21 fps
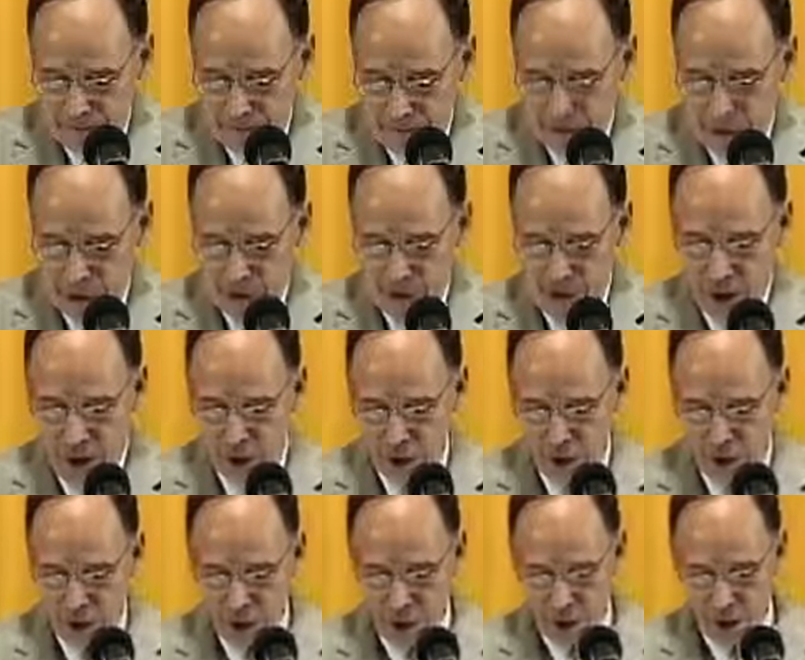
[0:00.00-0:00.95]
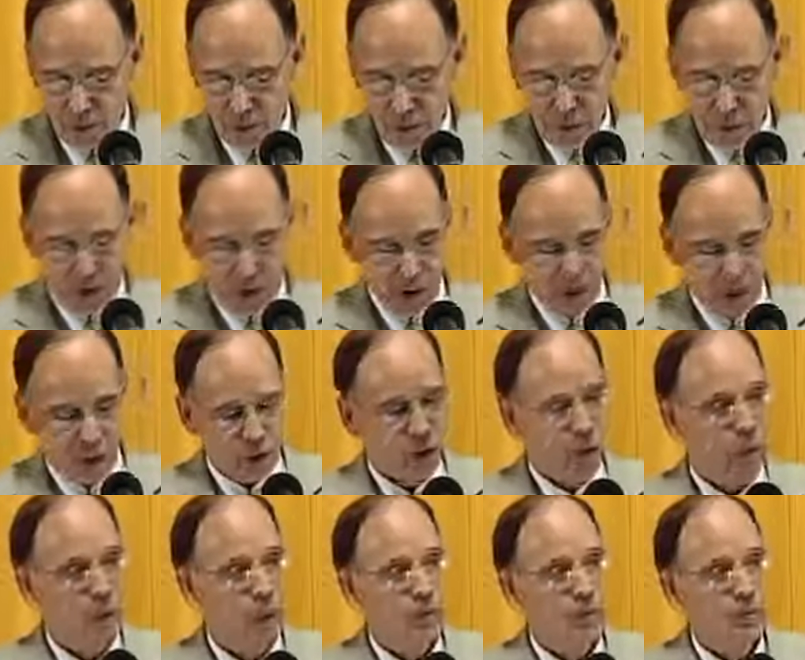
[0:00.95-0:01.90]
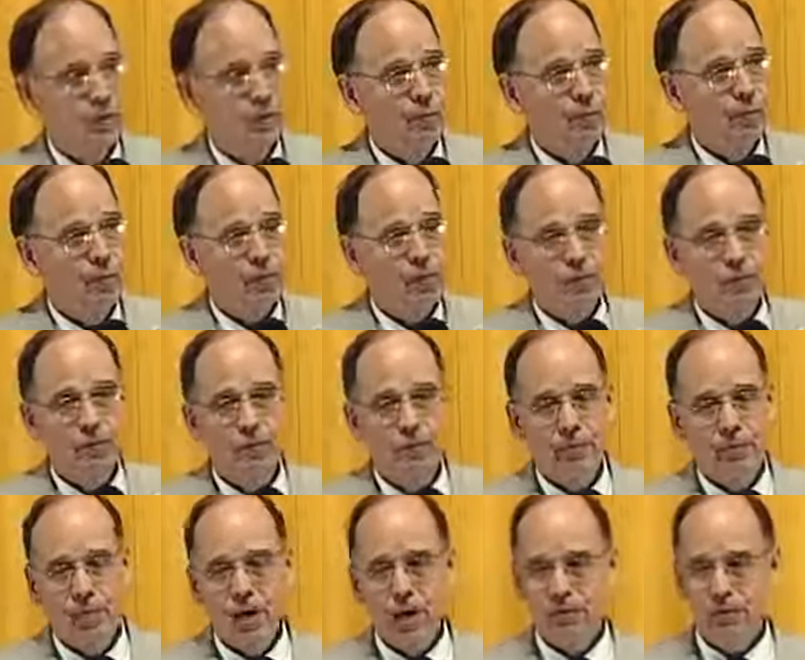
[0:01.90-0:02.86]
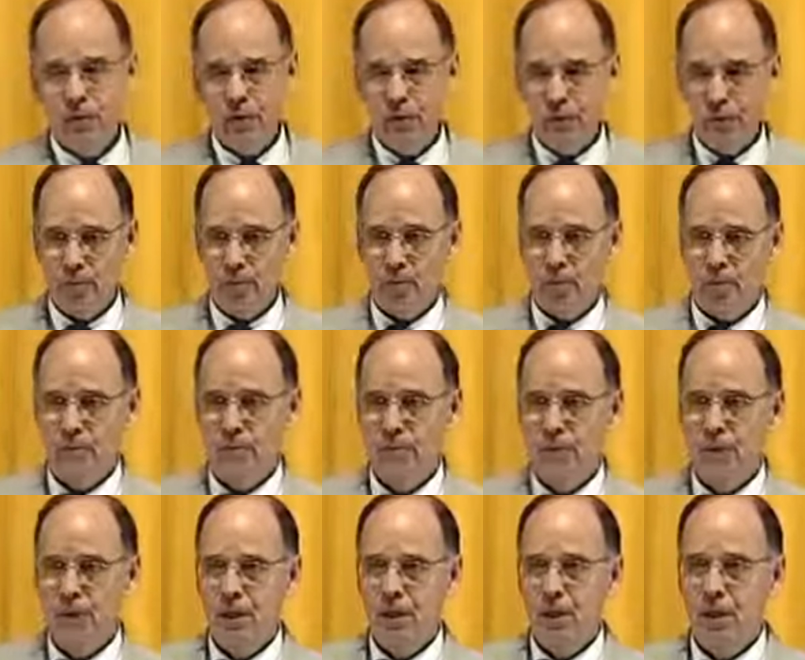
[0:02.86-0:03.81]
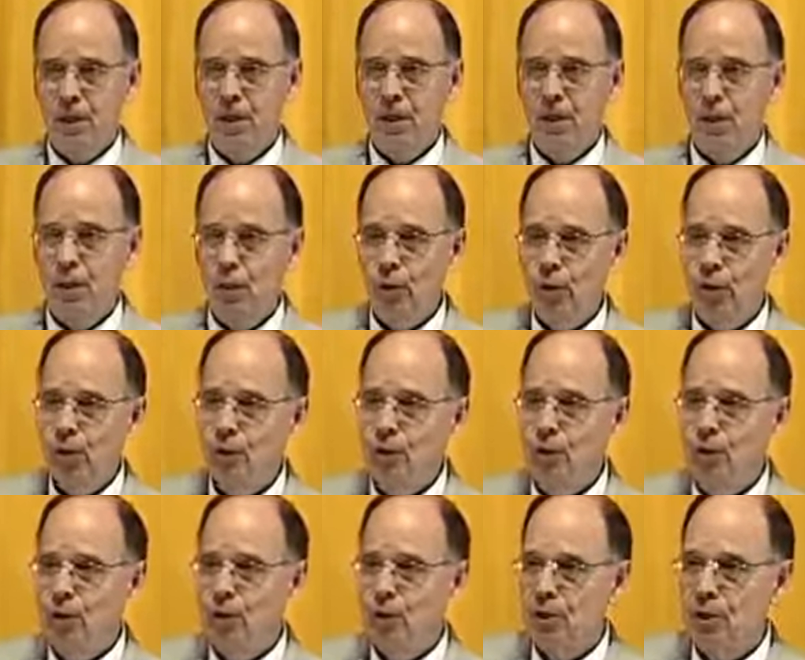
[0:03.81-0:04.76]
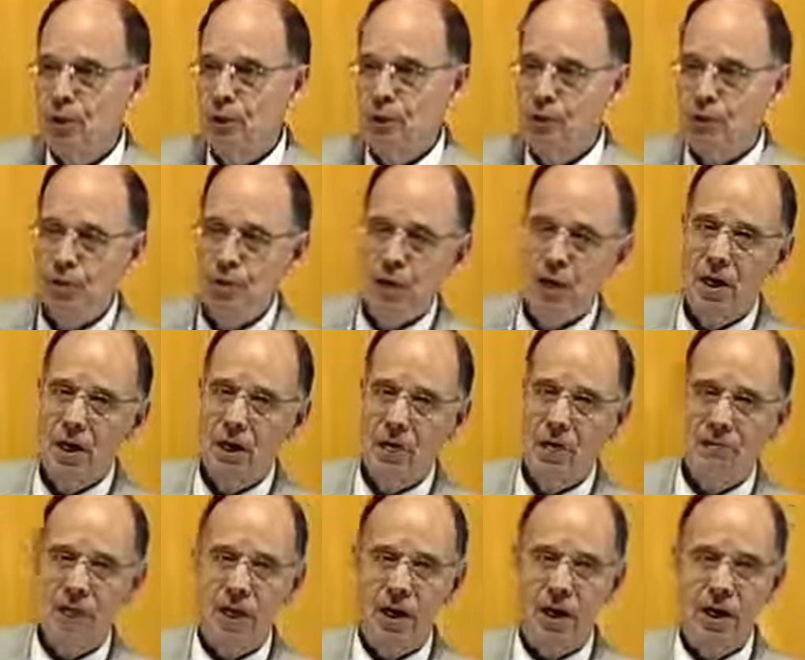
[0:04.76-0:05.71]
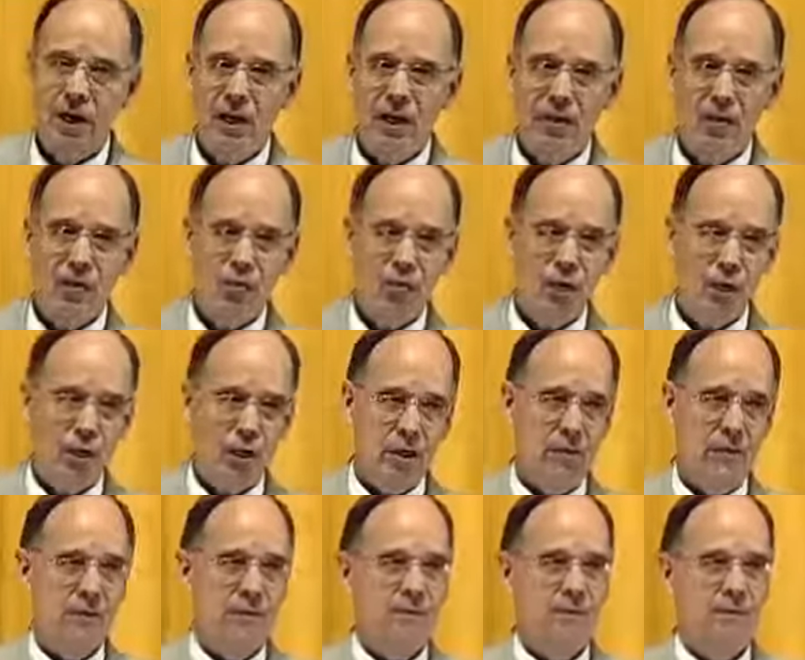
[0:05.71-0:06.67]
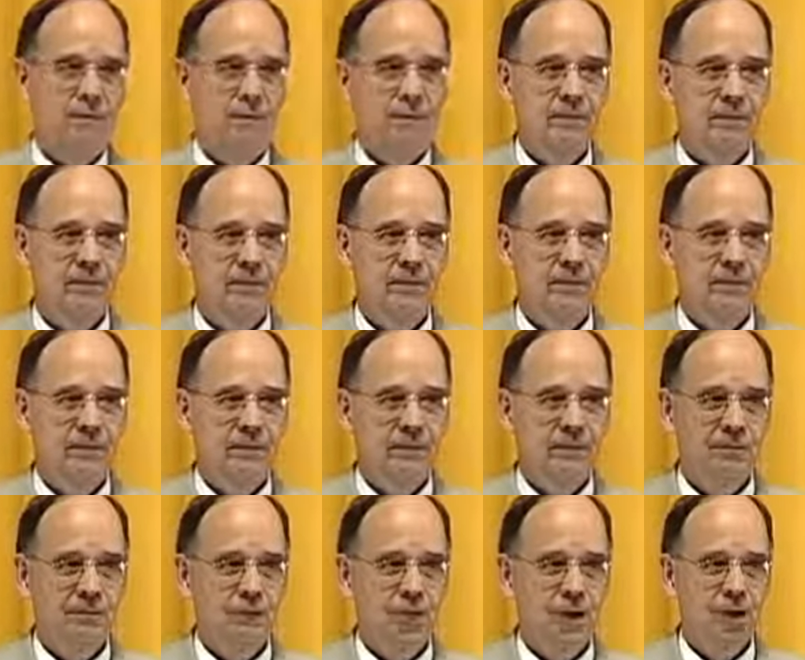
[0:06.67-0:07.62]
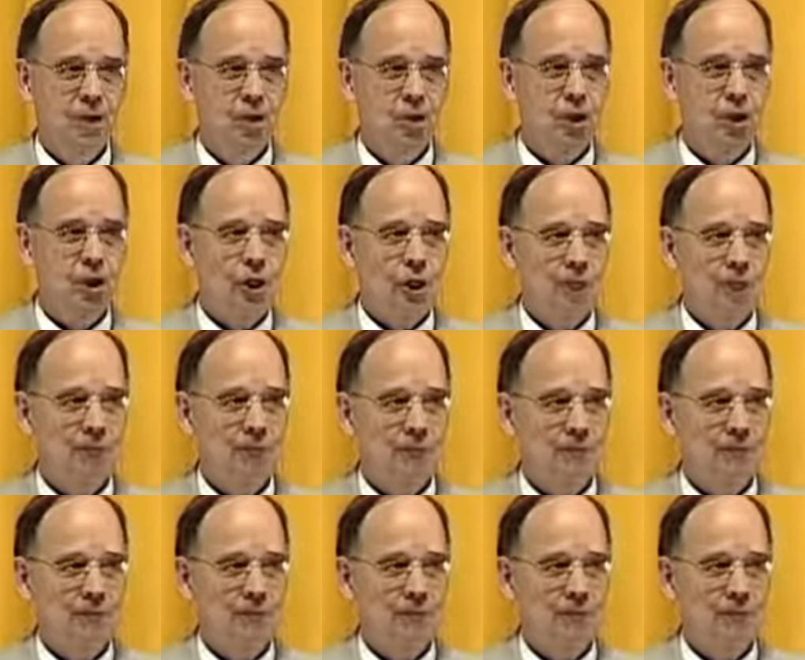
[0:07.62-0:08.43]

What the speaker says: Some other interesting parallels. You read through the book of Proverbs, and wisdom is personified as what? She.